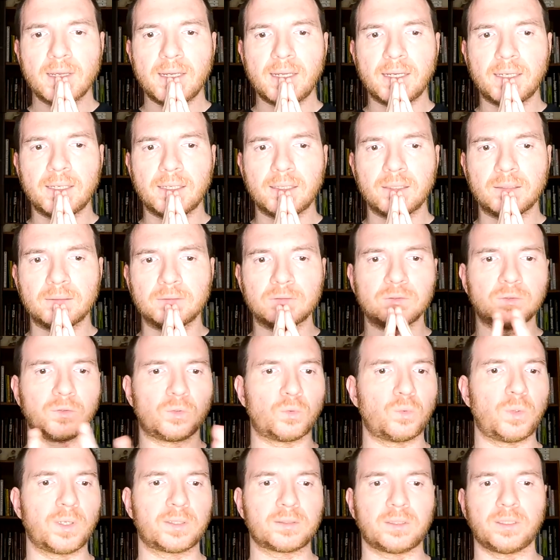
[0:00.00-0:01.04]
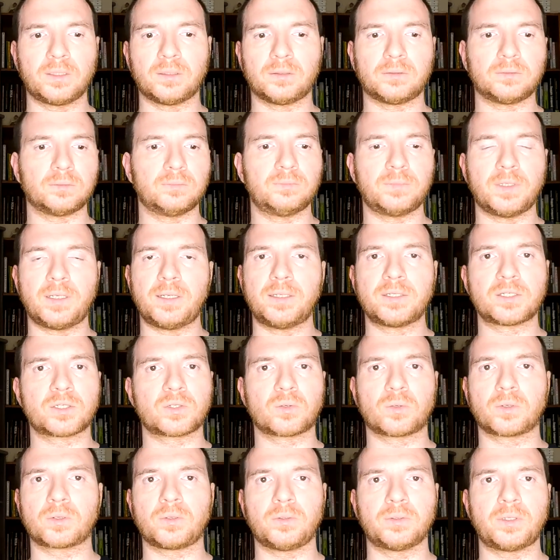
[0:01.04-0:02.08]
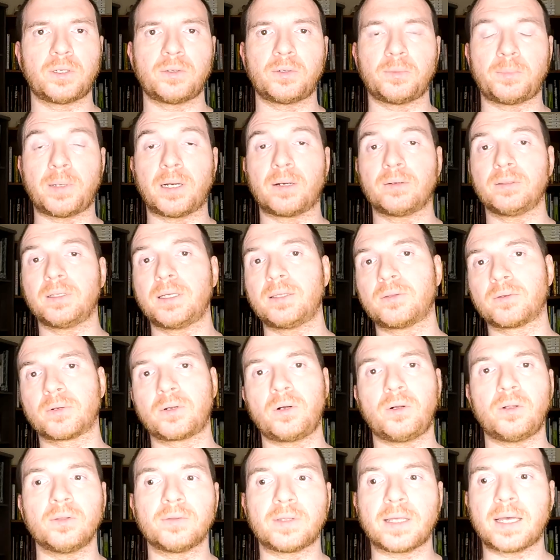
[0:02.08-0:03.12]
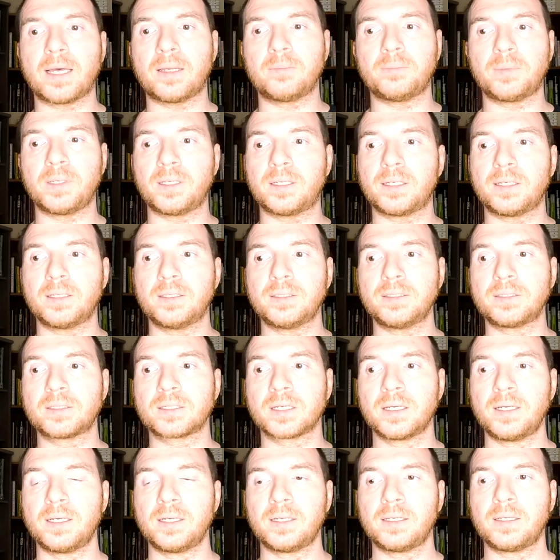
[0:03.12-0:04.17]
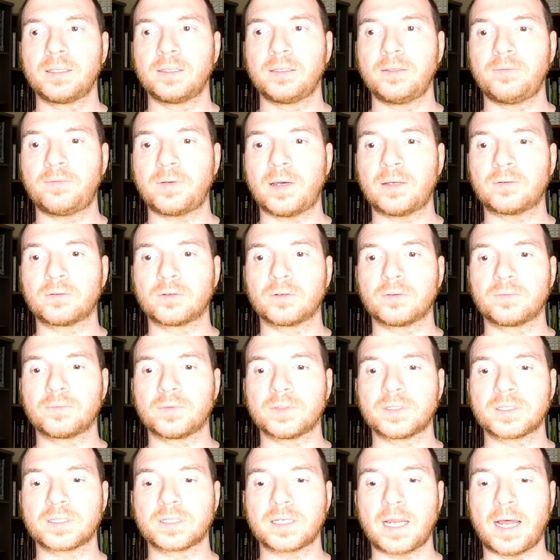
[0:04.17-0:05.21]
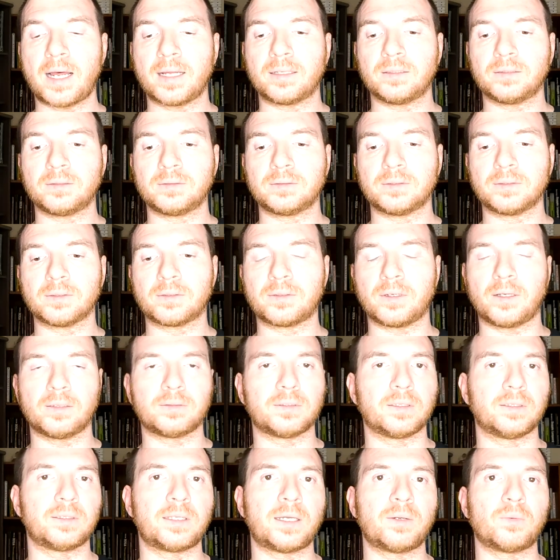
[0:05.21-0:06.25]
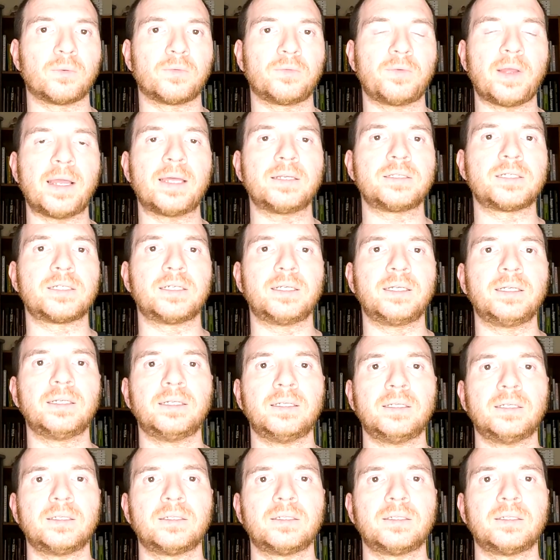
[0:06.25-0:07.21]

And quick little historical note, apparently they're called that because the founder of the style thought that they were fancy,